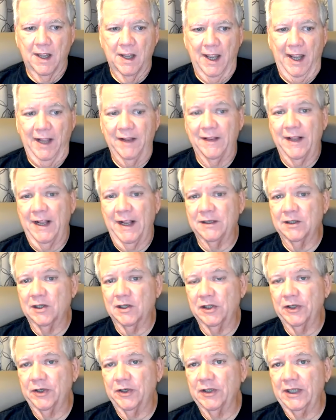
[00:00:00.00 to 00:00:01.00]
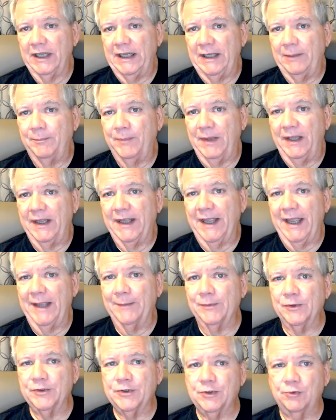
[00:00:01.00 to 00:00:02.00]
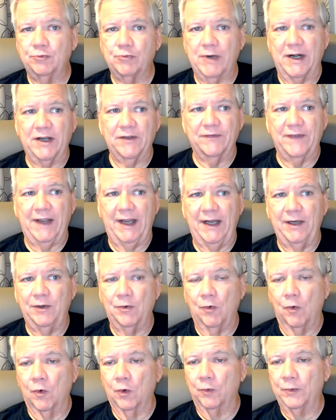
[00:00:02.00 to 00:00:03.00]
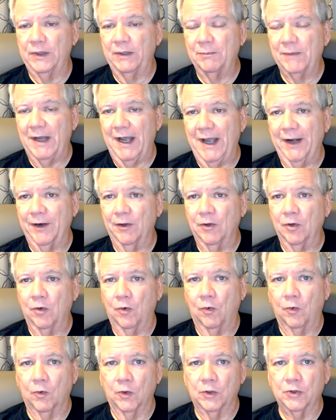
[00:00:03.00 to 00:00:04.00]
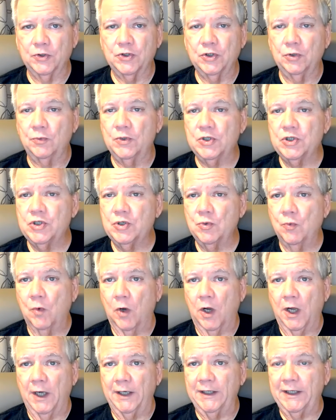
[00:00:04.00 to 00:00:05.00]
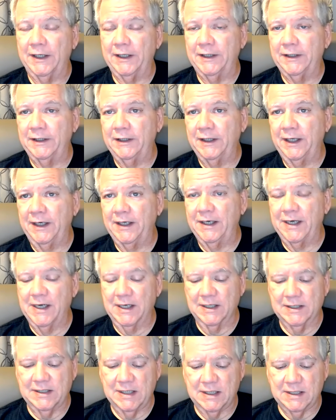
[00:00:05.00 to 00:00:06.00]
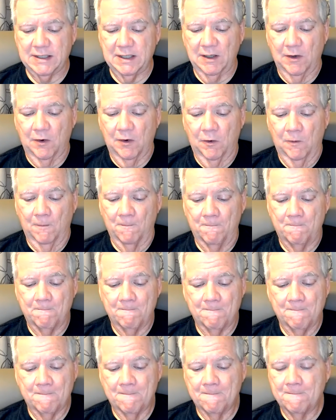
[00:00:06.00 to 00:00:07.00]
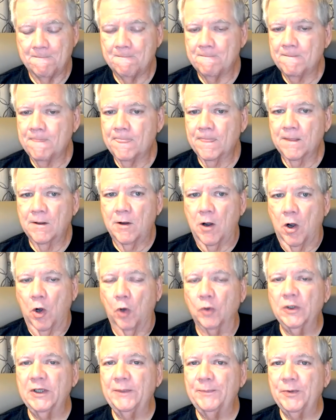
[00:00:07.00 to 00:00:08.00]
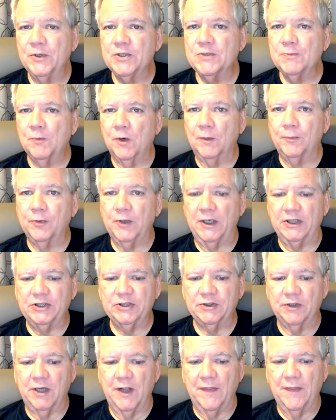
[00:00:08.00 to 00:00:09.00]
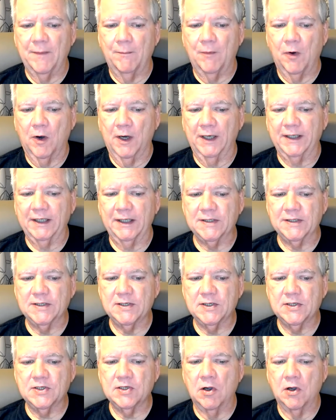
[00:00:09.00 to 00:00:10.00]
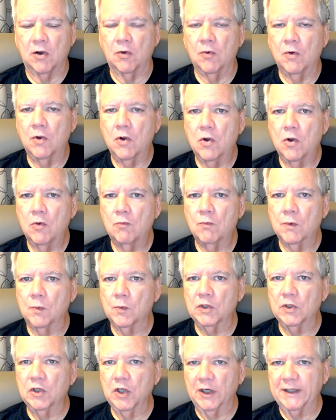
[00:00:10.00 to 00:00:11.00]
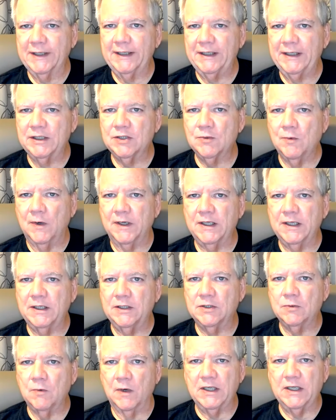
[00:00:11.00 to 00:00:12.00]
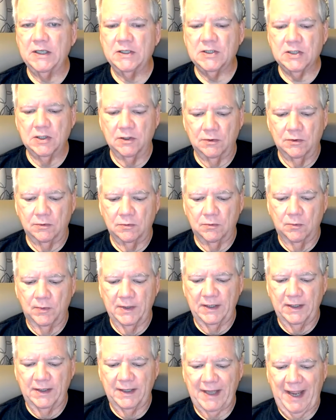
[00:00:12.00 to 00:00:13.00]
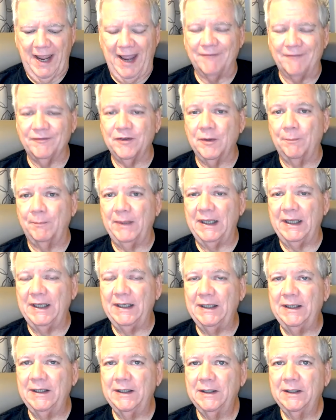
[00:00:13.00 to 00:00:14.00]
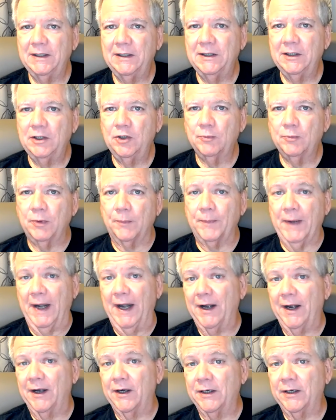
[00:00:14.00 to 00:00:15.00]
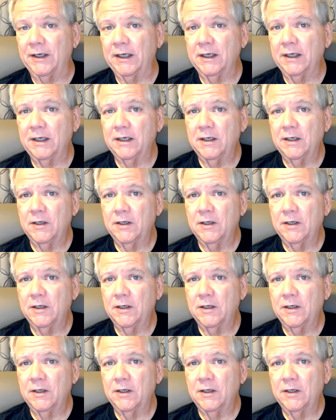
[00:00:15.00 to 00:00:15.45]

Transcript: And then clearly being able to renovate or remodel or do what you want in an existing home only puts more pressure on the markets. So when we're looking at 2022, we have to be prepared